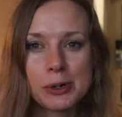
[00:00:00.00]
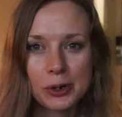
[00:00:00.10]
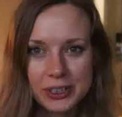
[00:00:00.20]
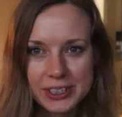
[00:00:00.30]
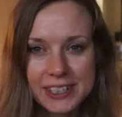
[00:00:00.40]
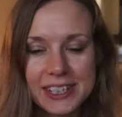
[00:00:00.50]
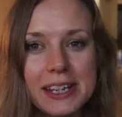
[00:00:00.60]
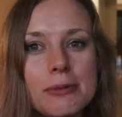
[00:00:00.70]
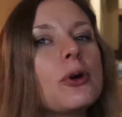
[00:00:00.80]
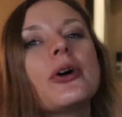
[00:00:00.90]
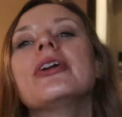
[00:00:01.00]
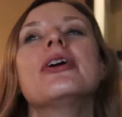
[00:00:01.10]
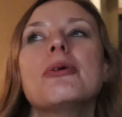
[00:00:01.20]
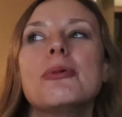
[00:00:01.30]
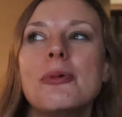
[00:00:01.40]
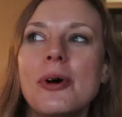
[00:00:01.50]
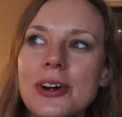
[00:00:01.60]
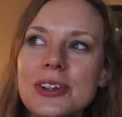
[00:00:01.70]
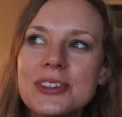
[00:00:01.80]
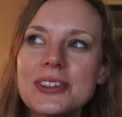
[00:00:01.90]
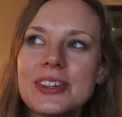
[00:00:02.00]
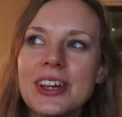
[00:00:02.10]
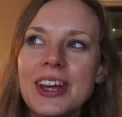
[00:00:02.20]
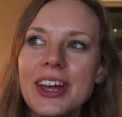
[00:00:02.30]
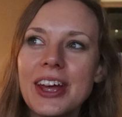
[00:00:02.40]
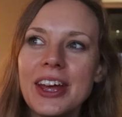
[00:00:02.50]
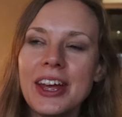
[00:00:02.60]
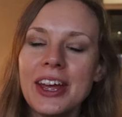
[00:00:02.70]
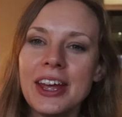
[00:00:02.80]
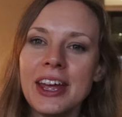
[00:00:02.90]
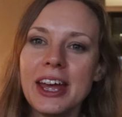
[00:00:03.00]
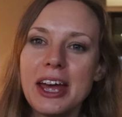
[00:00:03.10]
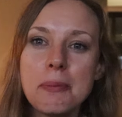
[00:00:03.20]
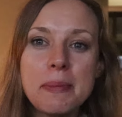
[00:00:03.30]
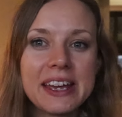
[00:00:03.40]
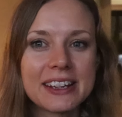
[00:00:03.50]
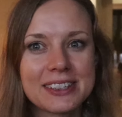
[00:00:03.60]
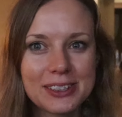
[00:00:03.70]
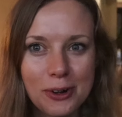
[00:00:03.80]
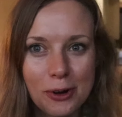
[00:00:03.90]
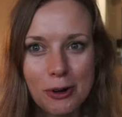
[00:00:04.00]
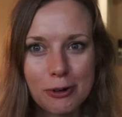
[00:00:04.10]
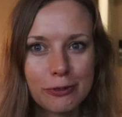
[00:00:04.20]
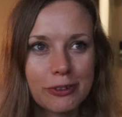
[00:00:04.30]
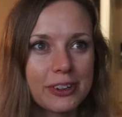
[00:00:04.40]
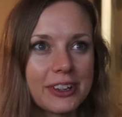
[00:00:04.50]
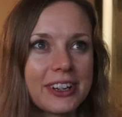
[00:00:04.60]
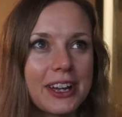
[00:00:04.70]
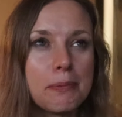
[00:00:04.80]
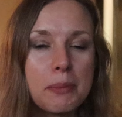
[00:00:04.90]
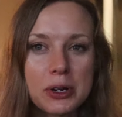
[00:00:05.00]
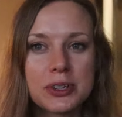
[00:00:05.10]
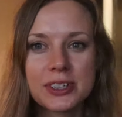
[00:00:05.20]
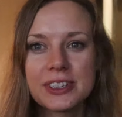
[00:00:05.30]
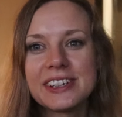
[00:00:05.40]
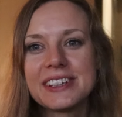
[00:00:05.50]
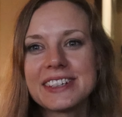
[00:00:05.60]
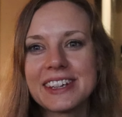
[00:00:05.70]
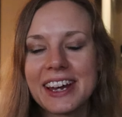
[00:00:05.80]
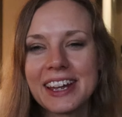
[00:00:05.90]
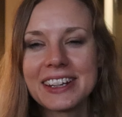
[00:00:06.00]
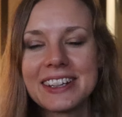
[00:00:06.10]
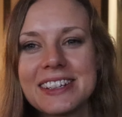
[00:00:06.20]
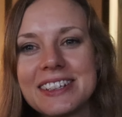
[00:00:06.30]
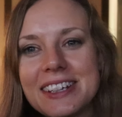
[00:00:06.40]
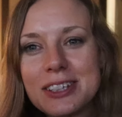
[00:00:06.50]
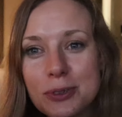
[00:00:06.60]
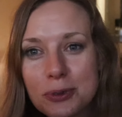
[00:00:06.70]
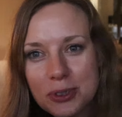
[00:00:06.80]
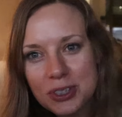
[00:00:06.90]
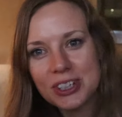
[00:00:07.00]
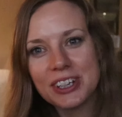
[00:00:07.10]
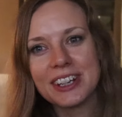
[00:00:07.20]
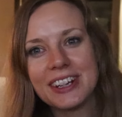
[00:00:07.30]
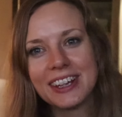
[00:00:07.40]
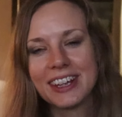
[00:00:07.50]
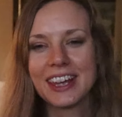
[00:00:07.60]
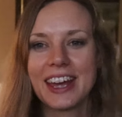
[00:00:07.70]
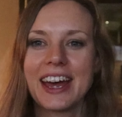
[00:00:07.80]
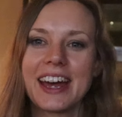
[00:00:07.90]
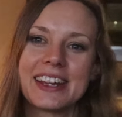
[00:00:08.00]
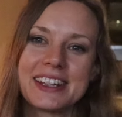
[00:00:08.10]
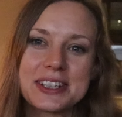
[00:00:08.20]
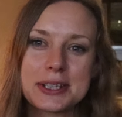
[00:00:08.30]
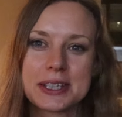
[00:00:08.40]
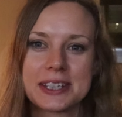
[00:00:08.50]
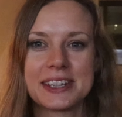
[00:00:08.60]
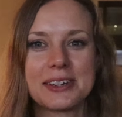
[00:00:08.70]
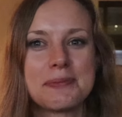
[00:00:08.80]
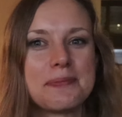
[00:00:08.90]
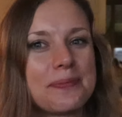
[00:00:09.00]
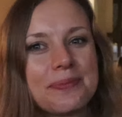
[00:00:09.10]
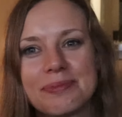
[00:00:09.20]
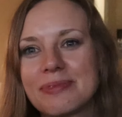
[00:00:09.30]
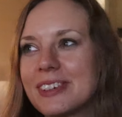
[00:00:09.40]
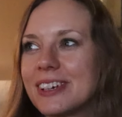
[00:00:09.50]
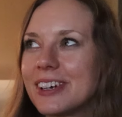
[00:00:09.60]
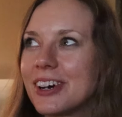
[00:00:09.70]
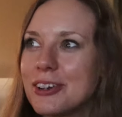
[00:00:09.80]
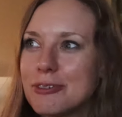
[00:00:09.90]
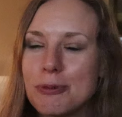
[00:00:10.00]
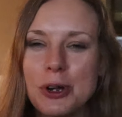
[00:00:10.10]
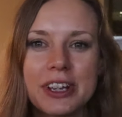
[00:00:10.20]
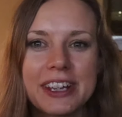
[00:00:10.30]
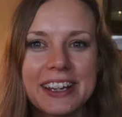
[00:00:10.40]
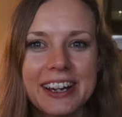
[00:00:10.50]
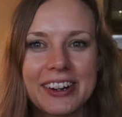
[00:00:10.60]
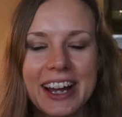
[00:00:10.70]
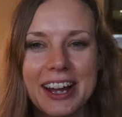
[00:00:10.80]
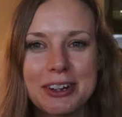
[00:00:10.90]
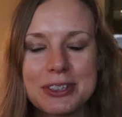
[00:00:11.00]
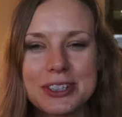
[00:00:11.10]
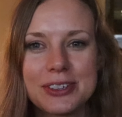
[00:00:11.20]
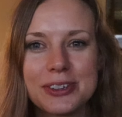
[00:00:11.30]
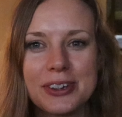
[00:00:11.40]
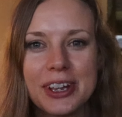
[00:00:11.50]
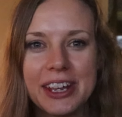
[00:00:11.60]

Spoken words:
be honest, day 1 was a mix of emotions and exhaustion and just kind of working out how to